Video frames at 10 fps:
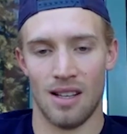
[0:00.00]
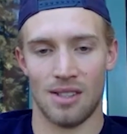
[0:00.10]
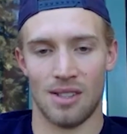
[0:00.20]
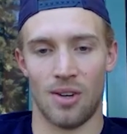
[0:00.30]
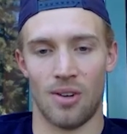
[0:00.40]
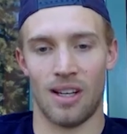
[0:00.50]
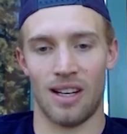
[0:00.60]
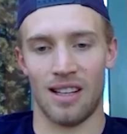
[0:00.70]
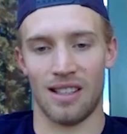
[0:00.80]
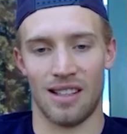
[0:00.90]
So
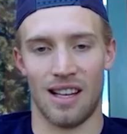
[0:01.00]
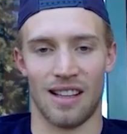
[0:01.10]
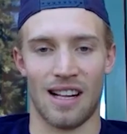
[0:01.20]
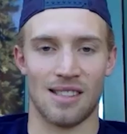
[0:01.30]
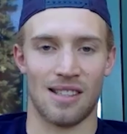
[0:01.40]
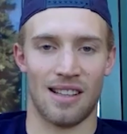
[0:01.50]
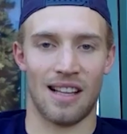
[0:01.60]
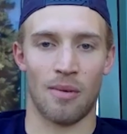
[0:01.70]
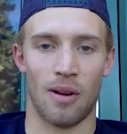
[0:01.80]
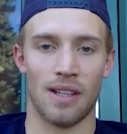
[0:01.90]
I think that's
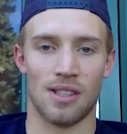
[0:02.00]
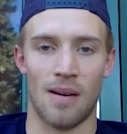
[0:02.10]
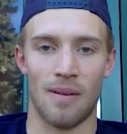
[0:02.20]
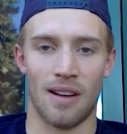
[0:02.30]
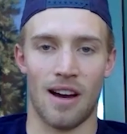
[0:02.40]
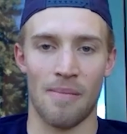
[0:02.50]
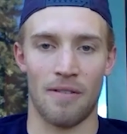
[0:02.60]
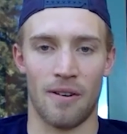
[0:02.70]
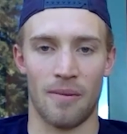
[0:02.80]
like where they saw me and got me